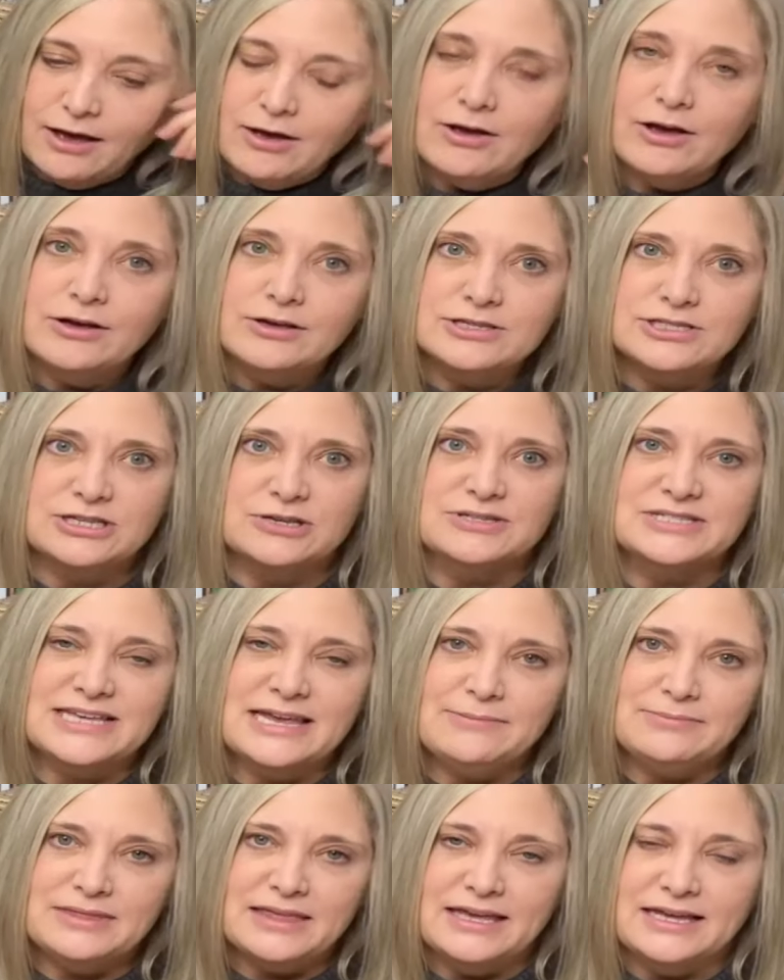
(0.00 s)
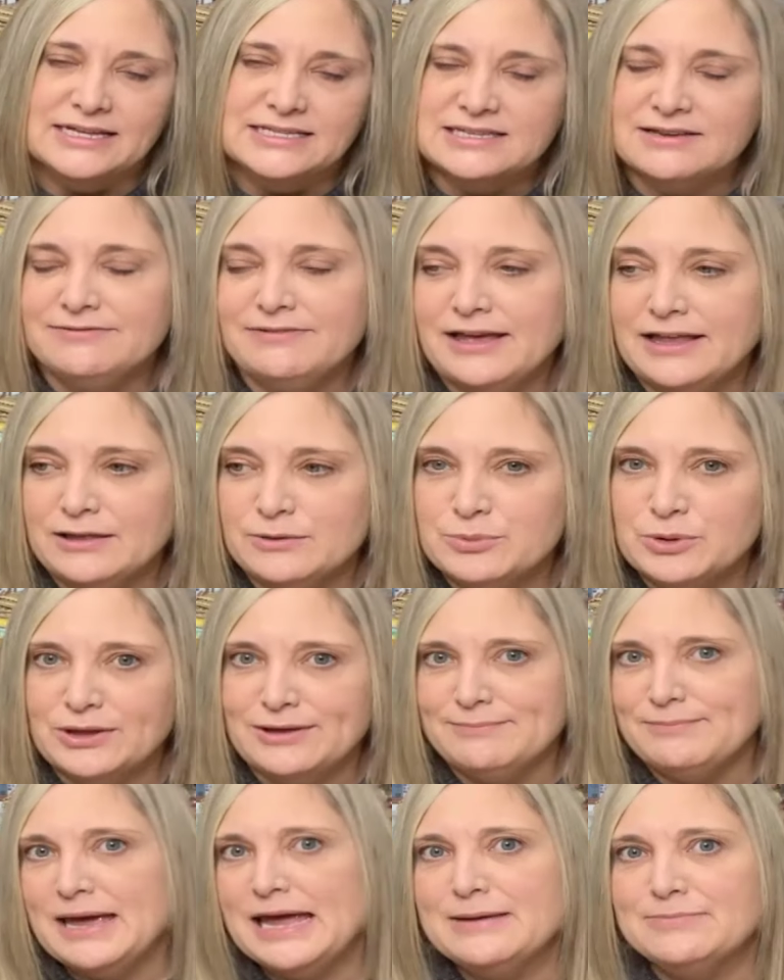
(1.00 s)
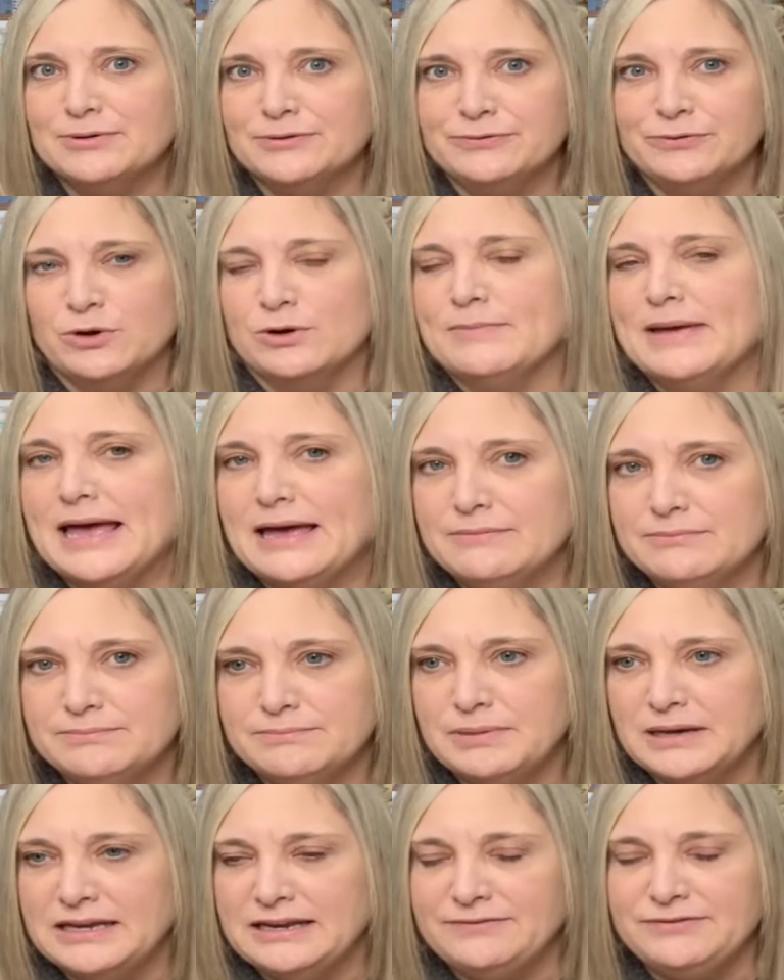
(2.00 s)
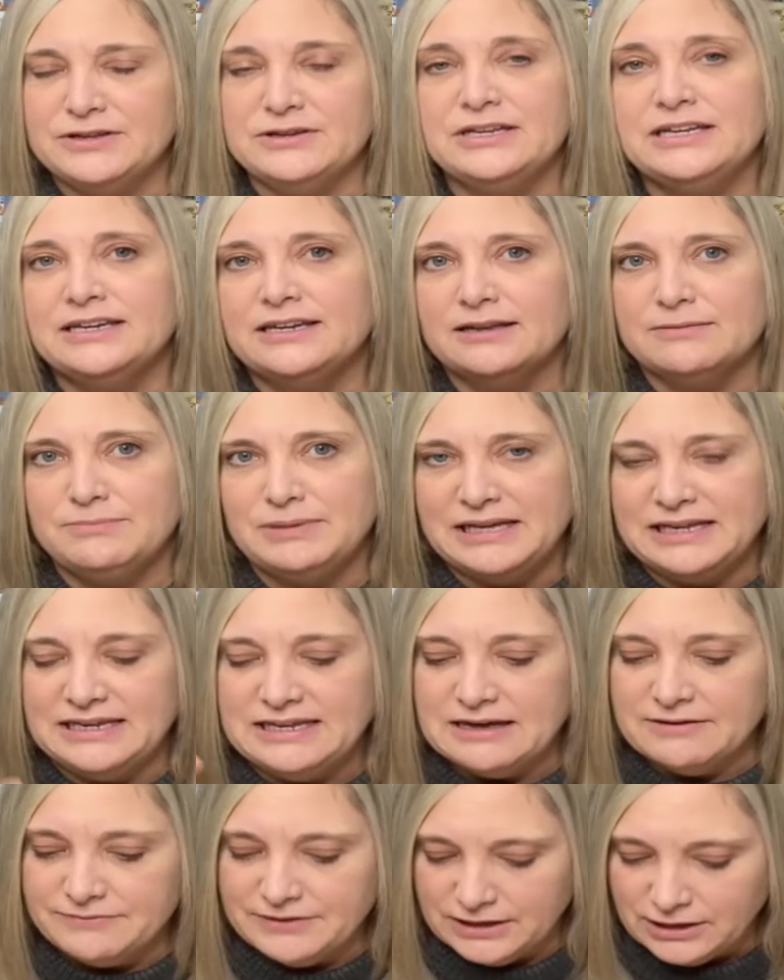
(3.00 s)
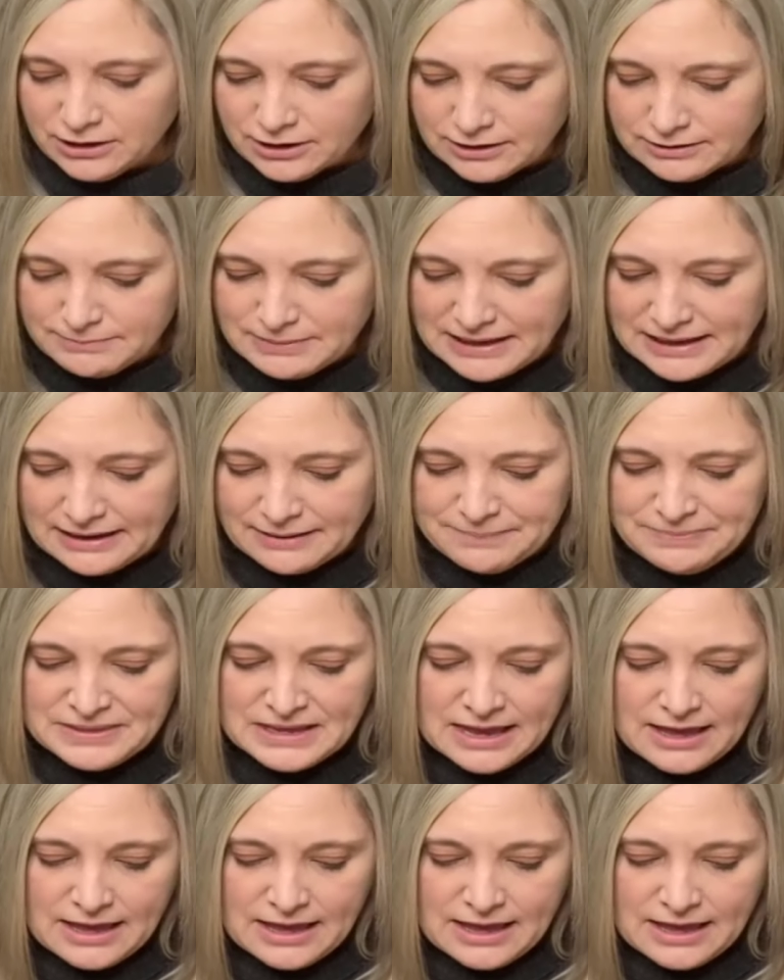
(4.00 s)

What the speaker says: Also, same thing, it's available in paper format, but if you need it in PDF, it could be.